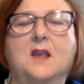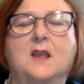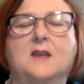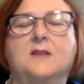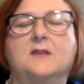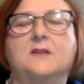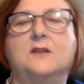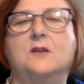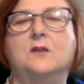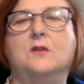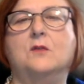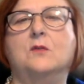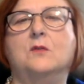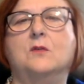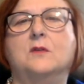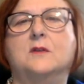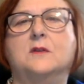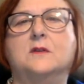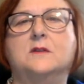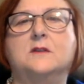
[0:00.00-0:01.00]

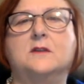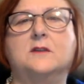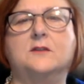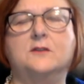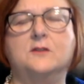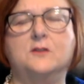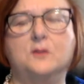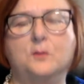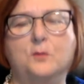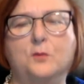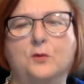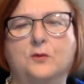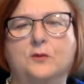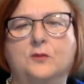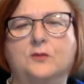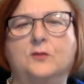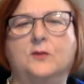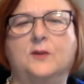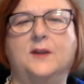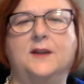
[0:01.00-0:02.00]
So does newborn
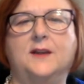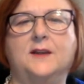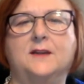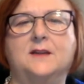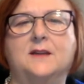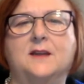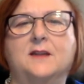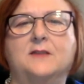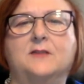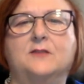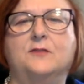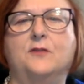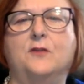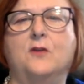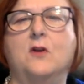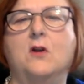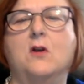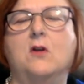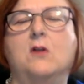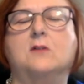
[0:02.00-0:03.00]
screening test
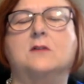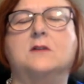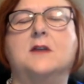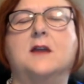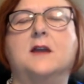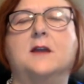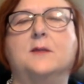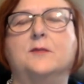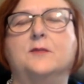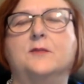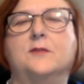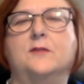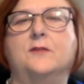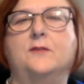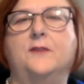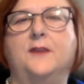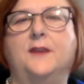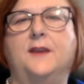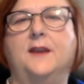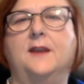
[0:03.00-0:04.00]
for all types of
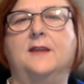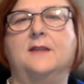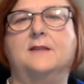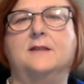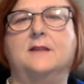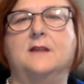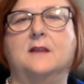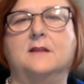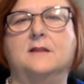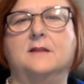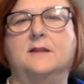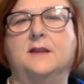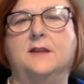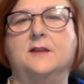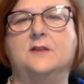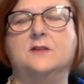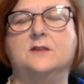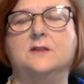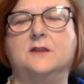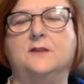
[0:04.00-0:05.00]
fatty acid
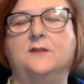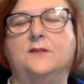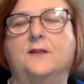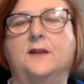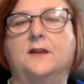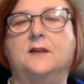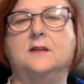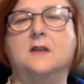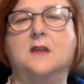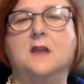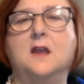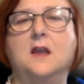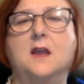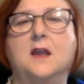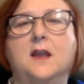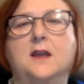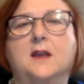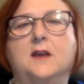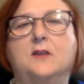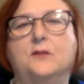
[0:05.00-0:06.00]
oxidation defect?
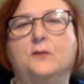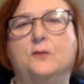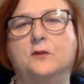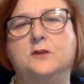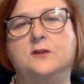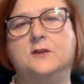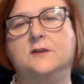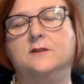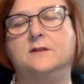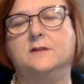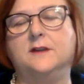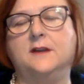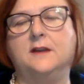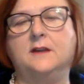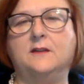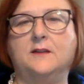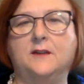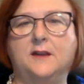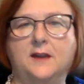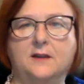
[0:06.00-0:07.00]
And
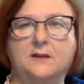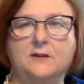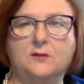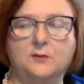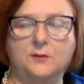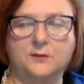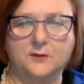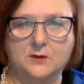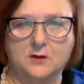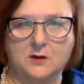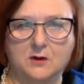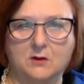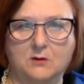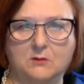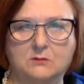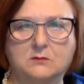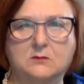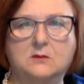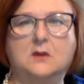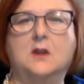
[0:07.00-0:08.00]
unfortunately, the answer is
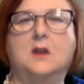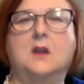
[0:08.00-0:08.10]
no.